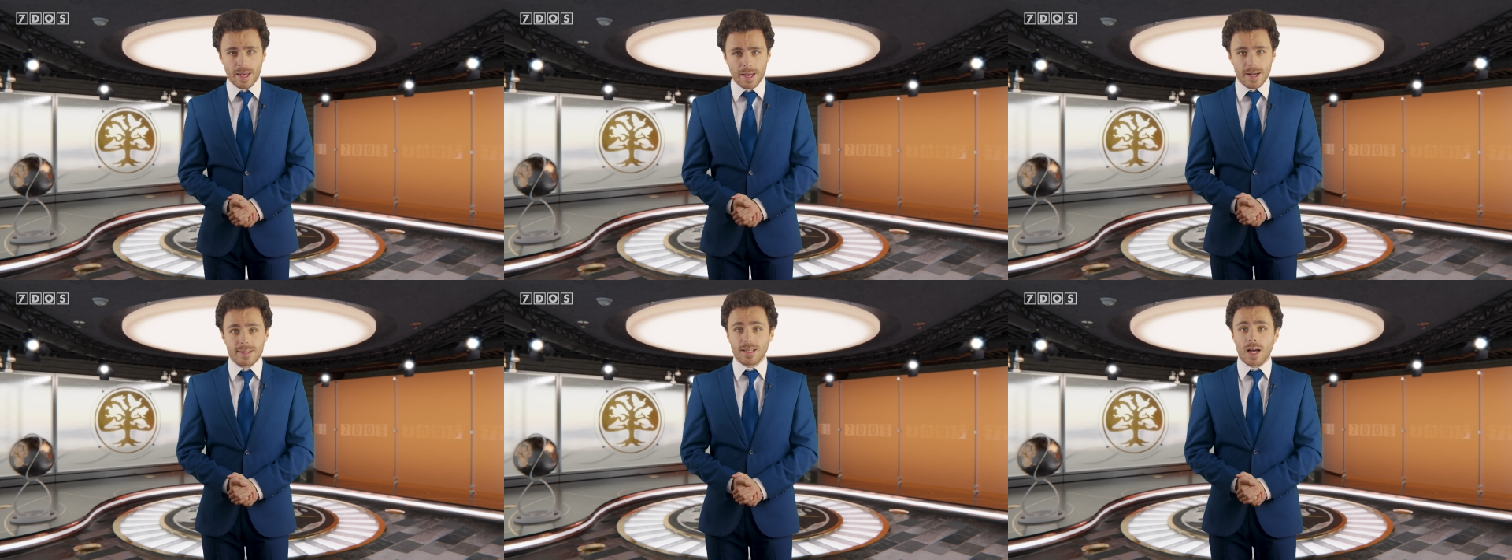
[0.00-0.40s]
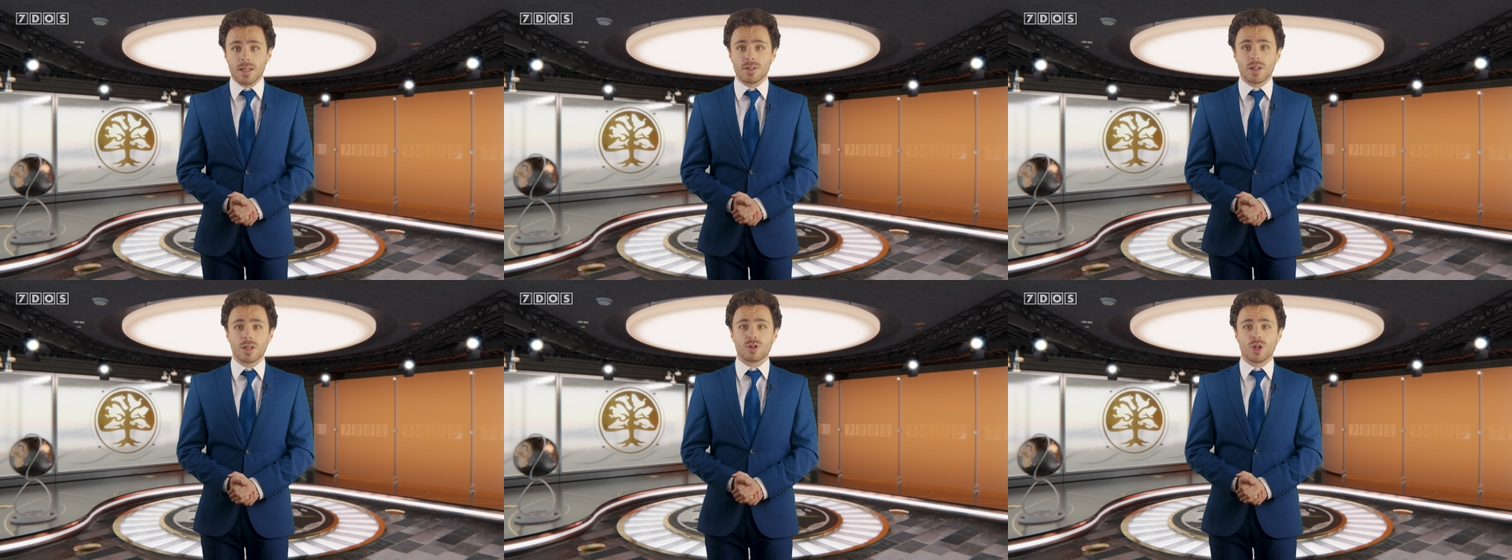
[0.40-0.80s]
at
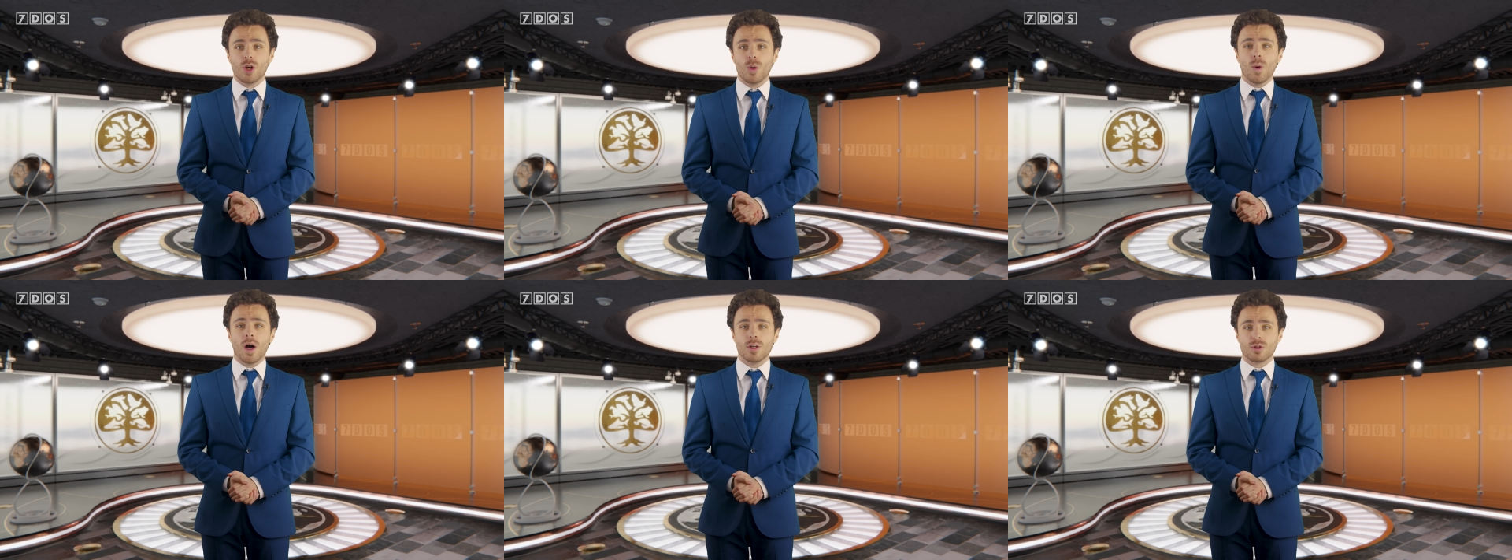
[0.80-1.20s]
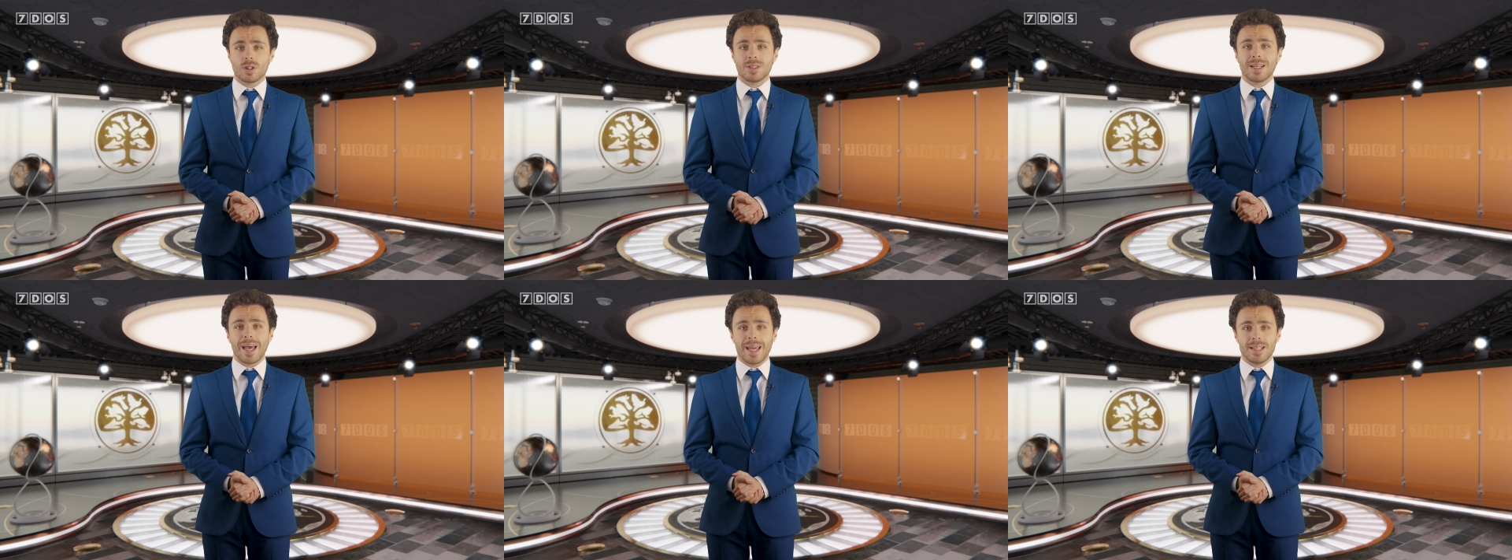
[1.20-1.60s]
under
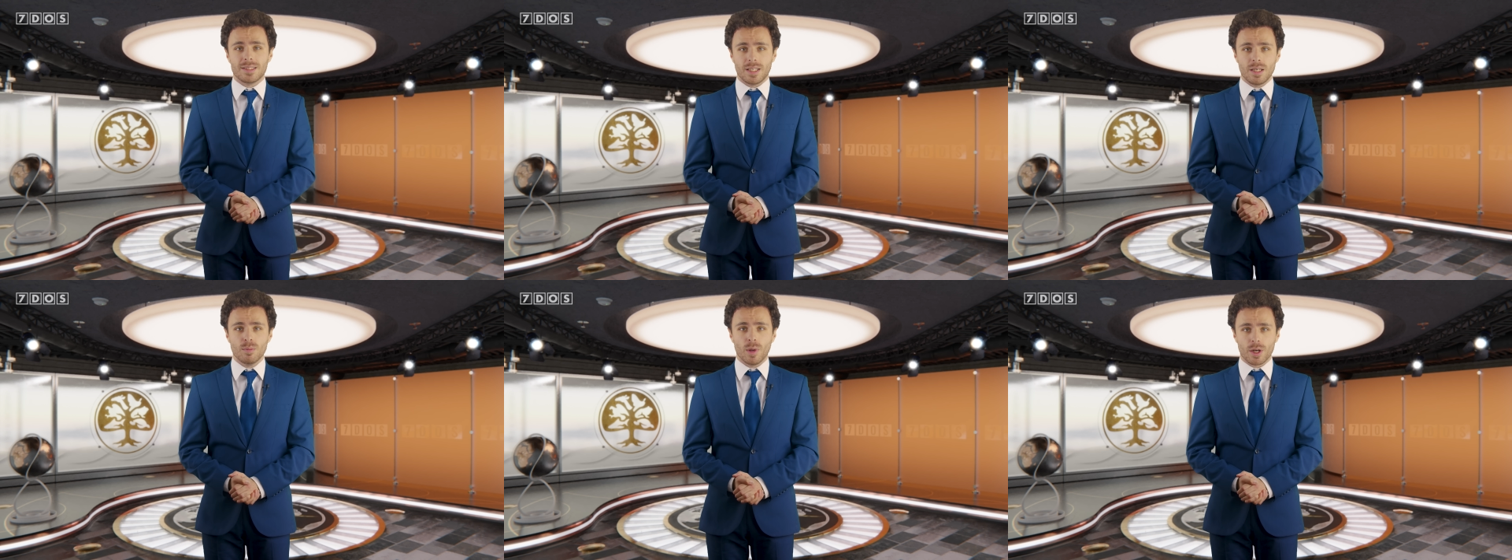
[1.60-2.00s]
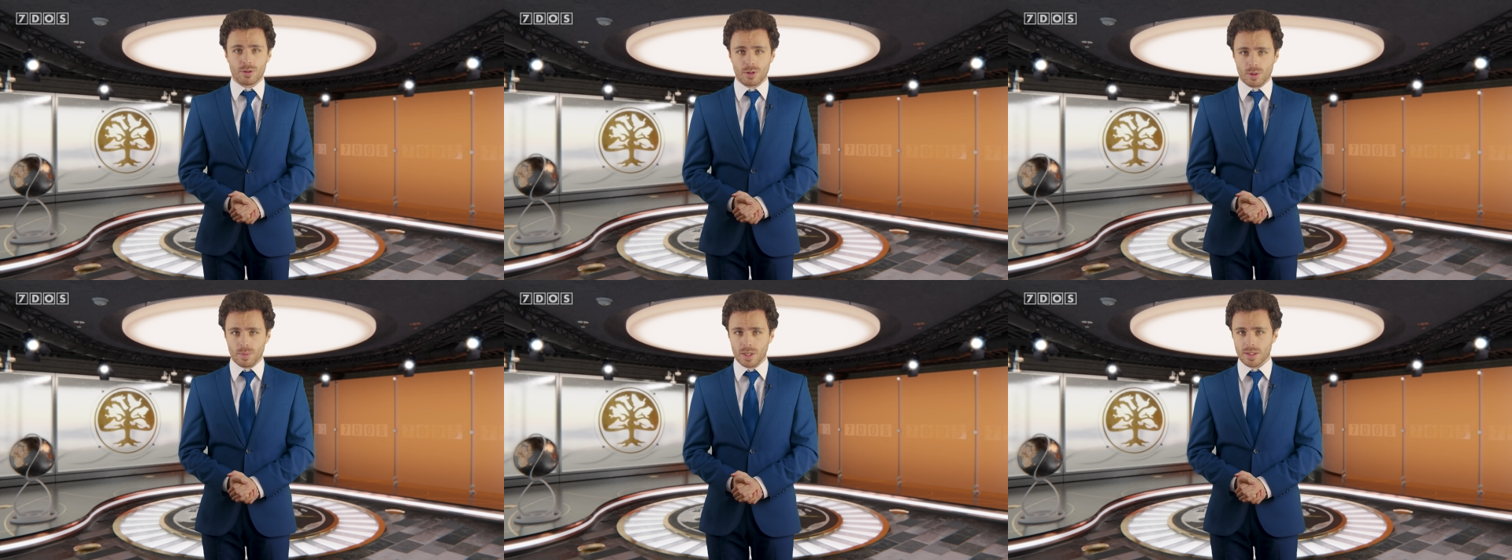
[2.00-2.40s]
280
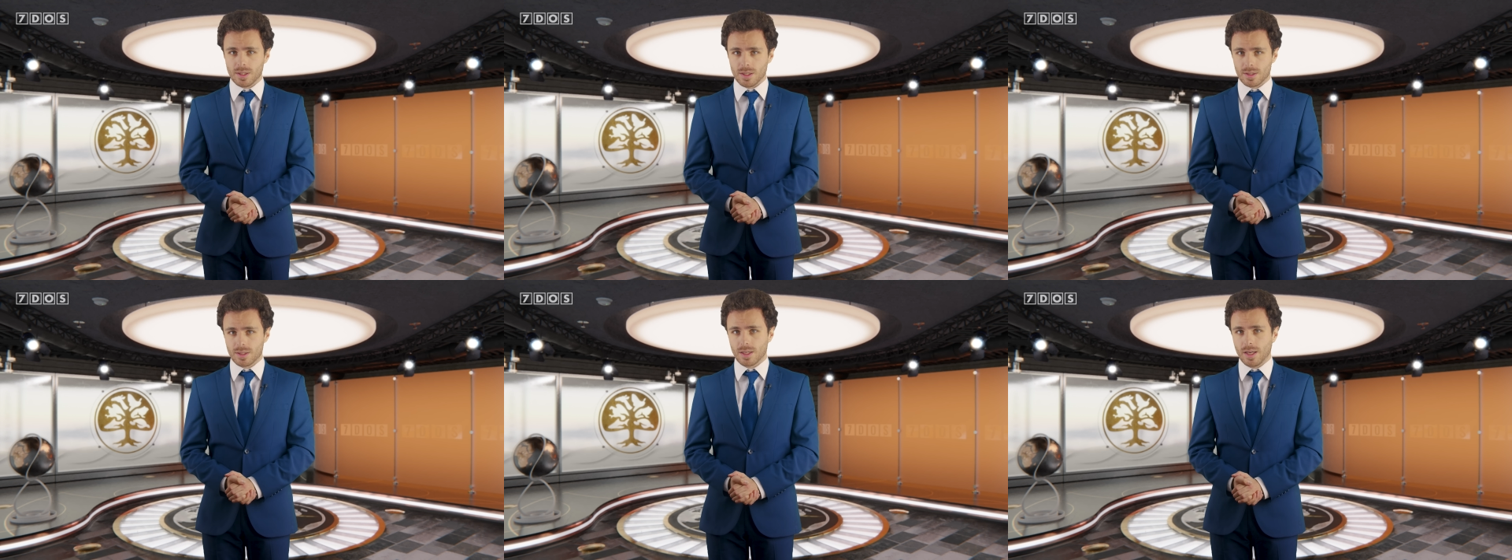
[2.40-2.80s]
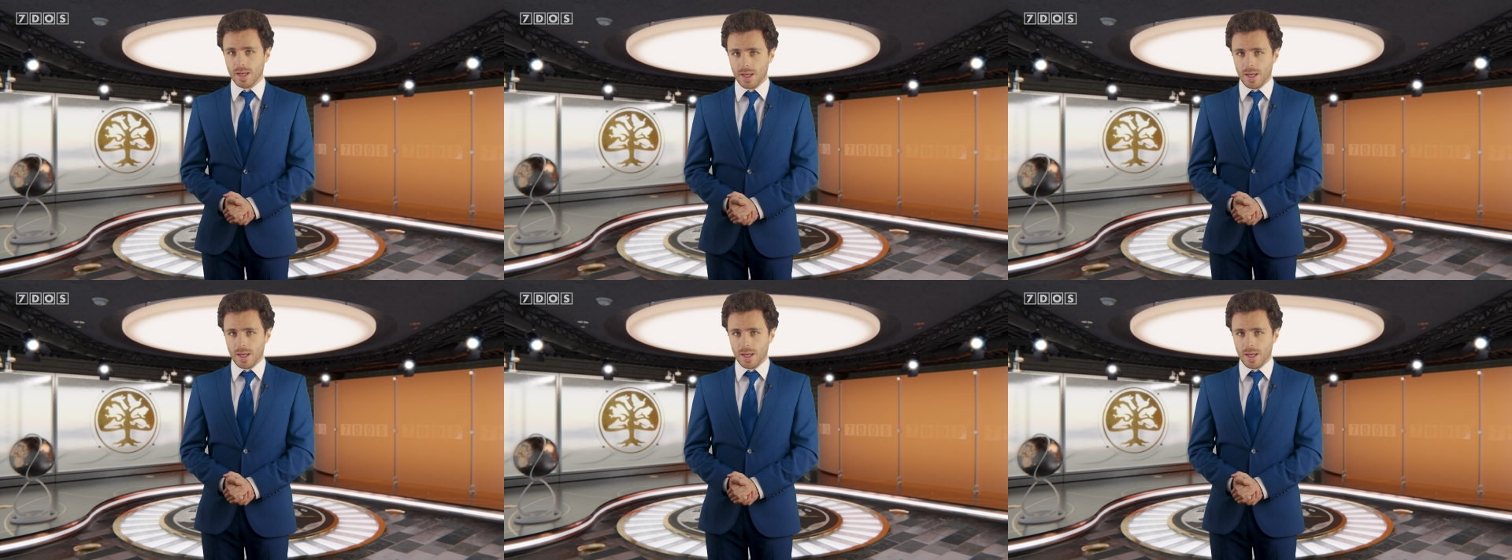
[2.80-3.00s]
micrometers.